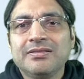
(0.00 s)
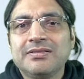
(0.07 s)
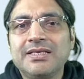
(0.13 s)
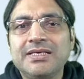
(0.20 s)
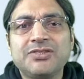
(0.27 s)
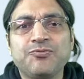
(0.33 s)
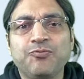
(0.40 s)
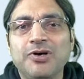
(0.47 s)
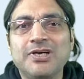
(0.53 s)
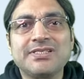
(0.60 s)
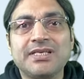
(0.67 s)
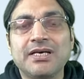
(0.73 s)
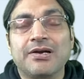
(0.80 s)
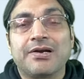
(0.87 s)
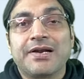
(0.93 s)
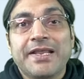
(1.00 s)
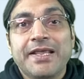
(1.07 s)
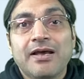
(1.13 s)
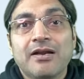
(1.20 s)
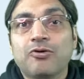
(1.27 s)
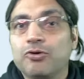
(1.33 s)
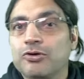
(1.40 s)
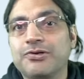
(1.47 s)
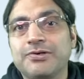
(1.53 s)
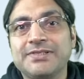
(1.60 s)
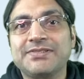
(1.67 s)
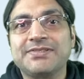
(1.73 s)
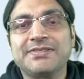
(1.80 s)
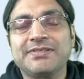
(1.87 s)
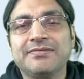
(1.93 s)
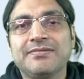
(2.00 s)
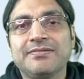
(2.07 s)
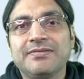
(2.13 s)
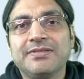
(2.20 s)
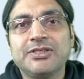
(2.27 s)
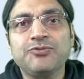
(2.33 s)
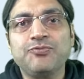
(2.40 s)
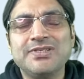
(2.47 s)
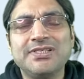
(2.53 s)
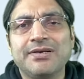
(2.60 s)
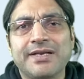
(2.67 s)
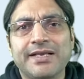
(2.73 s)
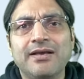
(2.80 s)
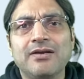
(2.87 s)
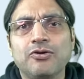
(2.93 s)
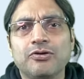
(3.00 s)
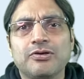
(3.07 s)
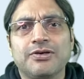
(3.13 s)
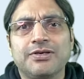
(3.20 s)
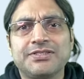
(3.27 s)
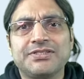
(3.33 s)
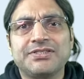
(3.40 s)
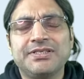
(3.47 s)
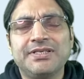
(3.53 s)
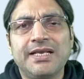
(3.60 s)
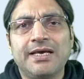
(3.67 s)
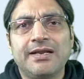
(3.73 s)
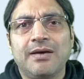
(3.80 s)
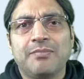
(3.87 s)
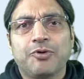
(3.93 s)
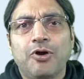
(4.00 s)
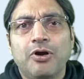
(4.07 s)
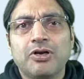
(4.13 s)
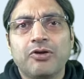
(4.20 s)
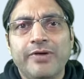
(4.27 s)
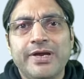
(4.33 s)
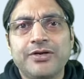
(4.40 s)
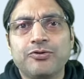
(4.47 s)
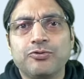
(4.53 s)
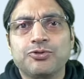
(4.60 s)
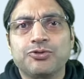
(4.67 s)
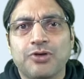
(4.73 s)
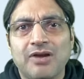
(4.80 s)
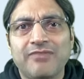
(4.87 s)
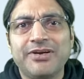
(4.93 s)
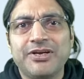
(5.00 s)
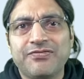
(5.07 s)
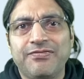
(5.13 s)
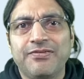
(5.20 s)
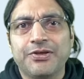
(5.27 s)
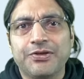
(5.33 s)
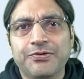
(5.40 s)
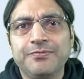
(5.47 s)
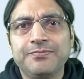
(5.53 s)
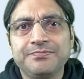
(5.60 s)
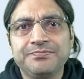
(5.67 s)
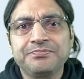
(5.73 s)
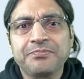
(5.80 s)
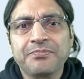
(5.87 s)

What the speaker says: This was a real good question. This was a real good question, and I'm not going to solve it for you.